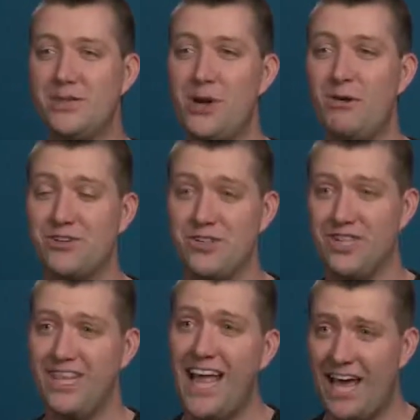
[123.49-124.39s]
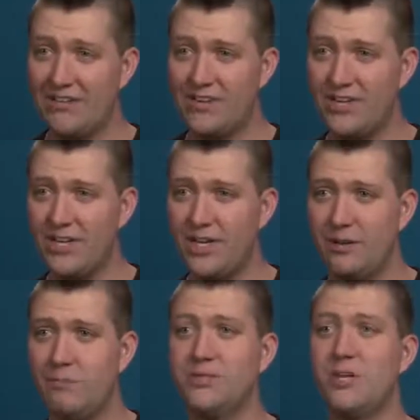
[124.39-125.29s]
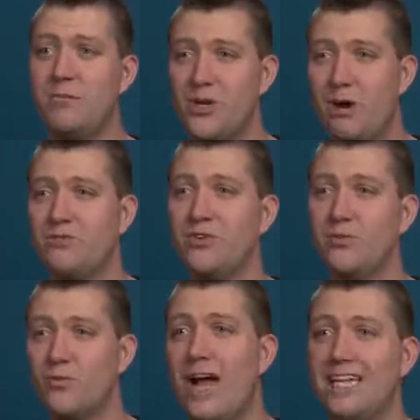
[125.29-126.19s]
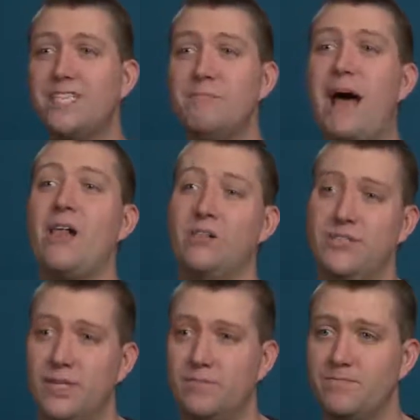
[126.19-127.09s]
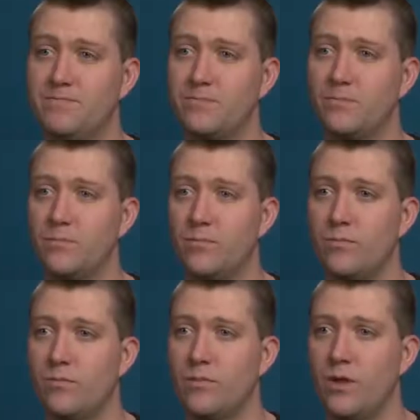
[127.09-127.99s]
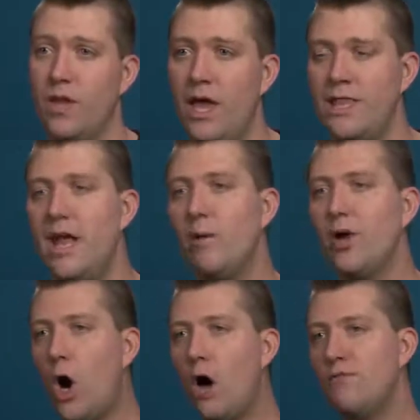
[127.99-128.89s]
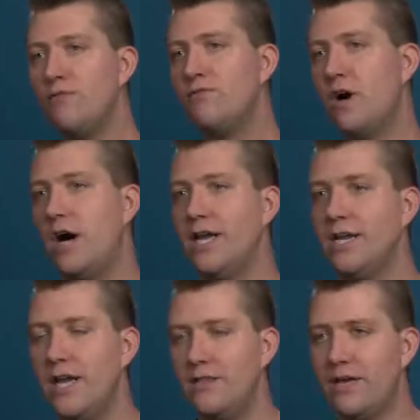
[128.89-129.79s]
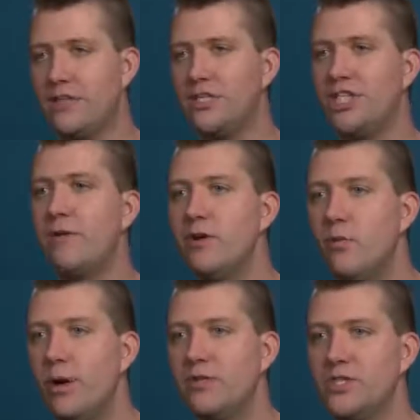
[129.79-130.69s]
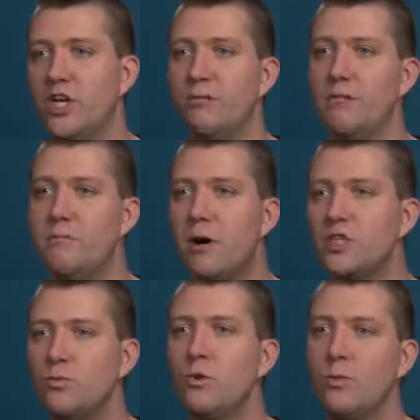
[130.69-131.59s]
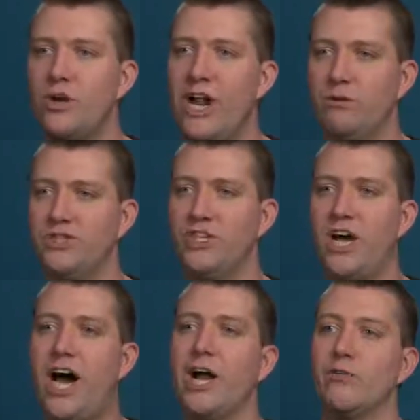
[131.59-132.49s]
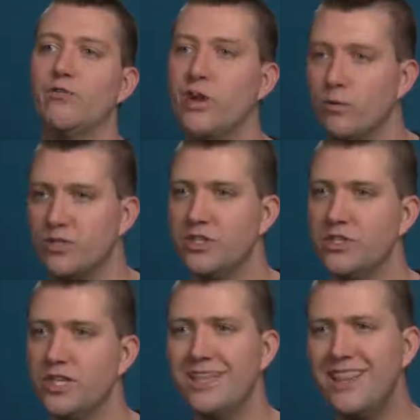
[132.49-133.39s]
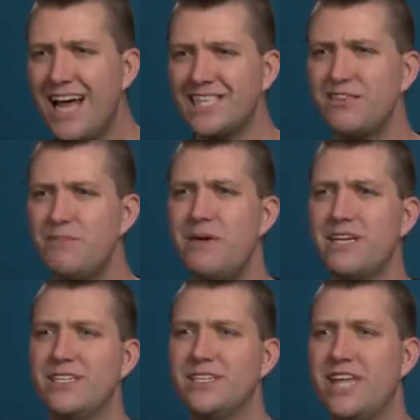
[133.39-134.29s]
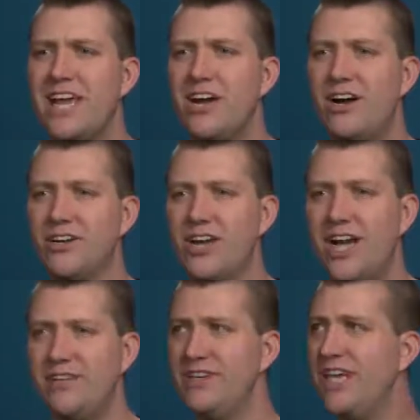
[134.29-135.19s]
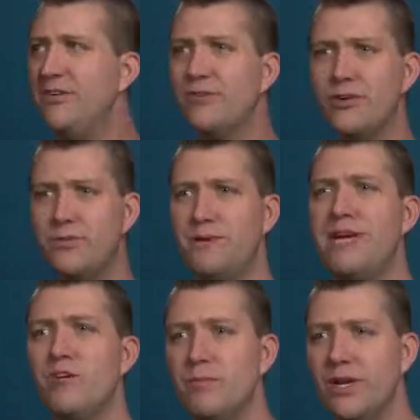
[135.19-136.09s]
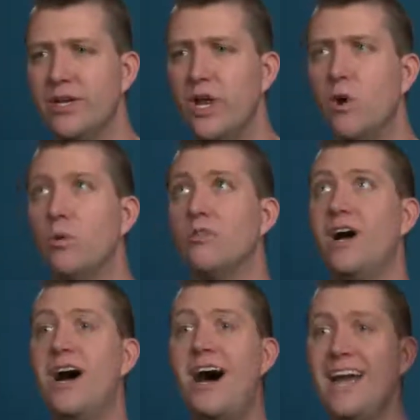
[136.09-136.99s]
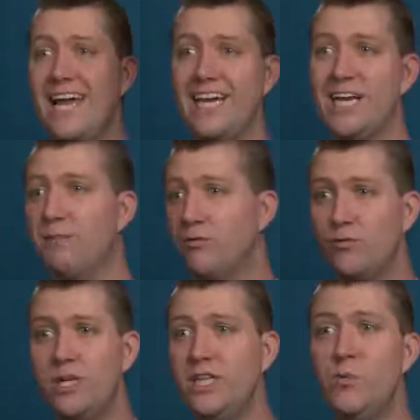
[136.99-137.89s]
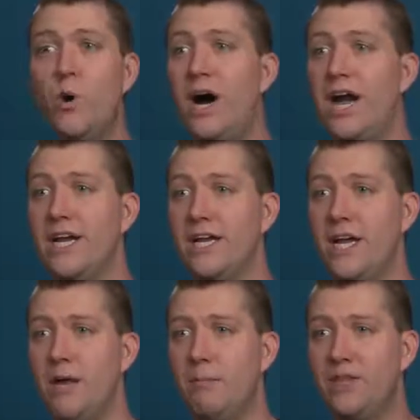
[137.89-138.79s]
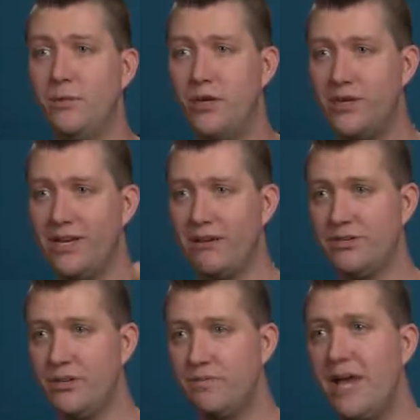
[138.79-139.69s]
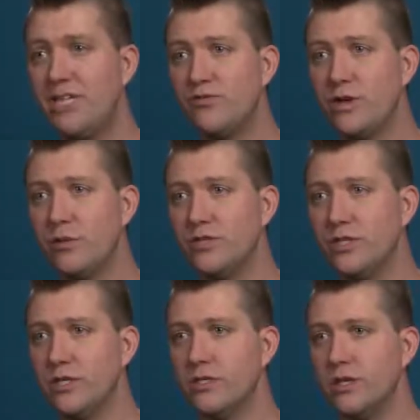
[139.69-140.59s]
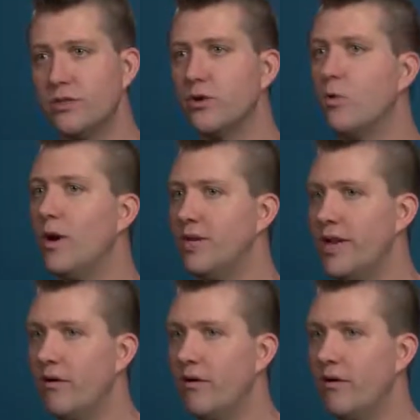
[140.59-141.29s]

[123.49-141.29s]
something off to the left, put something off to the right to balance it. Now we often find that the stereo width is going to be much more pronounced in the higher frequencies. And lots of mixes take on kind of an inverted pyramid where the high end can be really wide, but then when you get down to the bass frequencies, they're quite